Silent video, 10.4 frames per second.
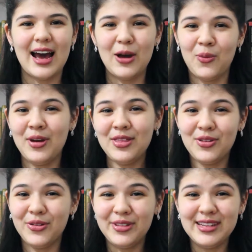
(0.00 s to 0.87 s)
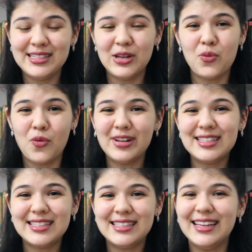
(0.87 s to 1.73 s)
I went through this in
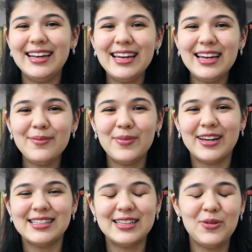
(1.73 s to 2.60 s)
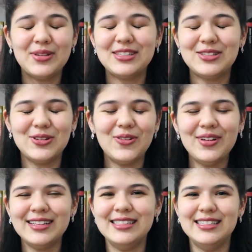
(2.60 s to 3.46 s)
one sitting because it was
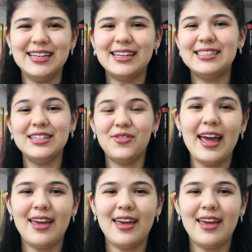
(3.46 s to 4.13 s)
so addictive,